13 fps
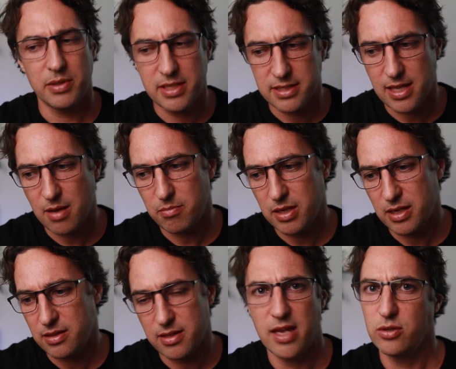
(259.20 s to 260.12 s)
But does that
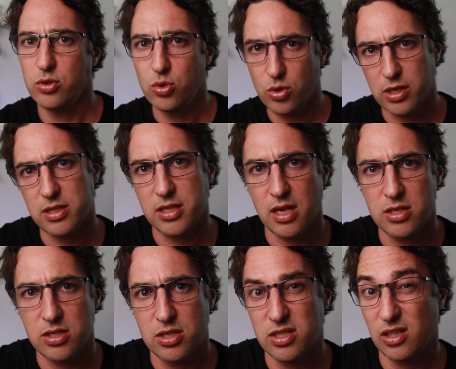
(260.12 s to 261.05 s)
mean that good
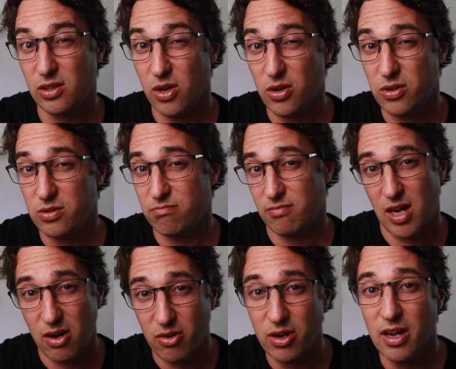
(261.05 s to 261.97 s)
intentions alone are